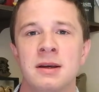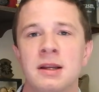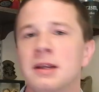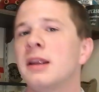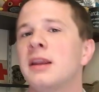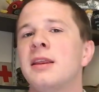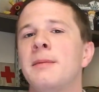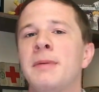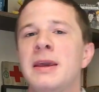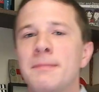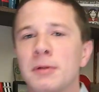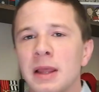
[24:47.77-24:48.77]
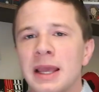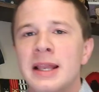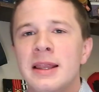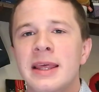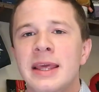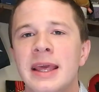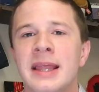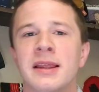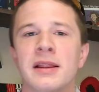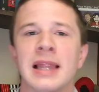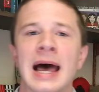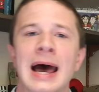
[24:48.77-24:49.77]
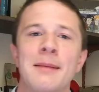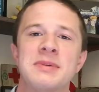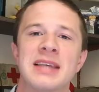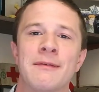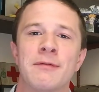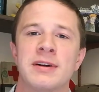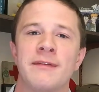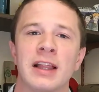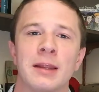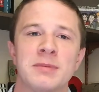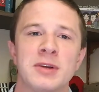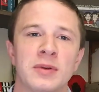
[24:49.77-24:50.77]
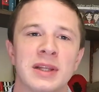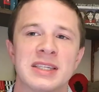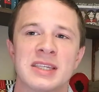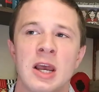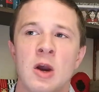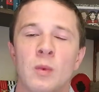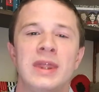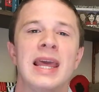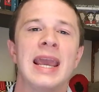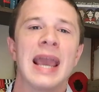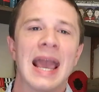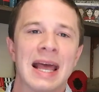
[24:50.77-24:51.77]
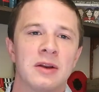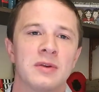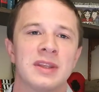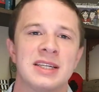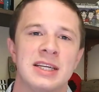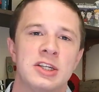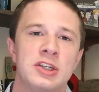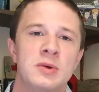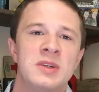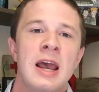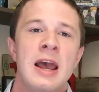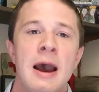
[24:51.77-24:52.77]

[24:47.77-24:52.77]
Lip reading: None of the people in the labs ever developed illness when they handled the tissues.